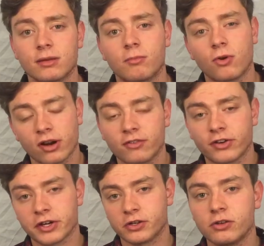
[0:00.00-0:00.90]
them work
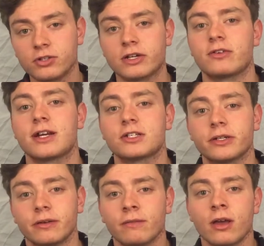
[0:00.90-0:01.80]
for your new
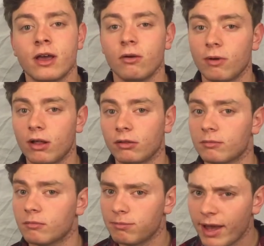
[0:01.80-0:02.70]
generation. Well,
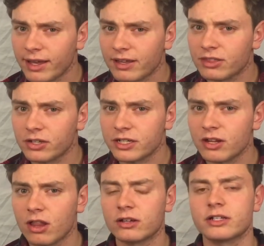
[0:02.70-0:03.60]
buying a
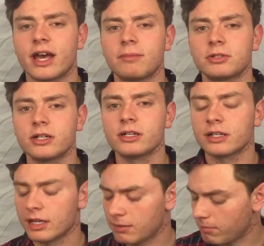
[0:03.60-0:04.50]
$30 adapter
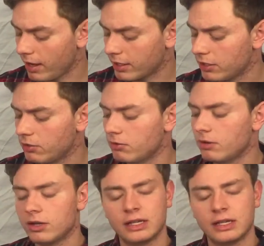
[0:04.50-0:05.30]
can buy you